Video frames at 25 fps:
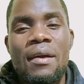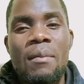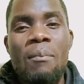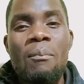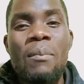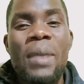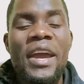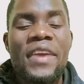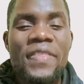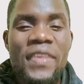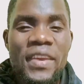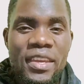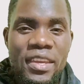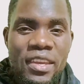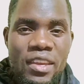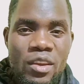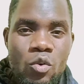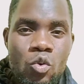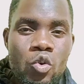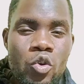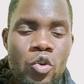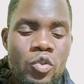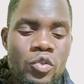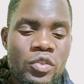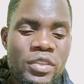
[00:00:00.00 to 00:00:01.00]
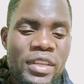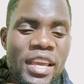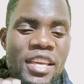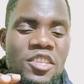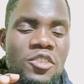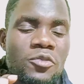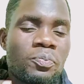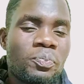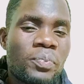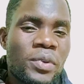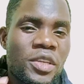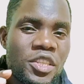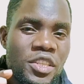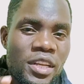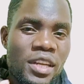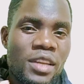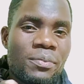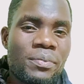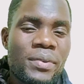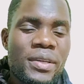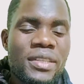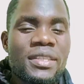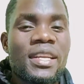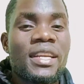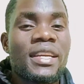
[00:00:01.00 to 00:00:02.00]
by the Kikuyus,
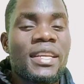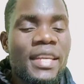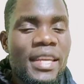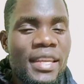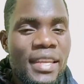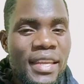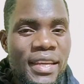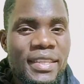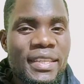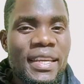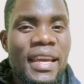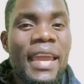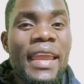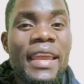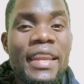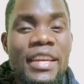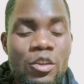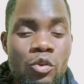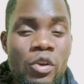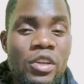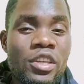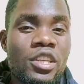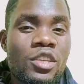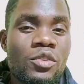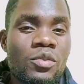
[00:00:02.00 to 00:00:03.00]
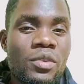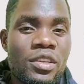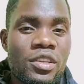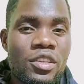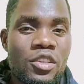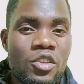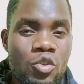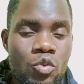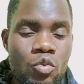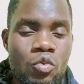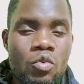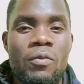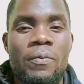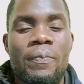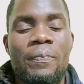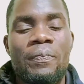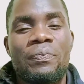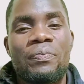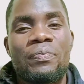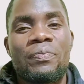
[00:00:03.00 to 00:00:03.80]
especially President Kenyatta, in 2022.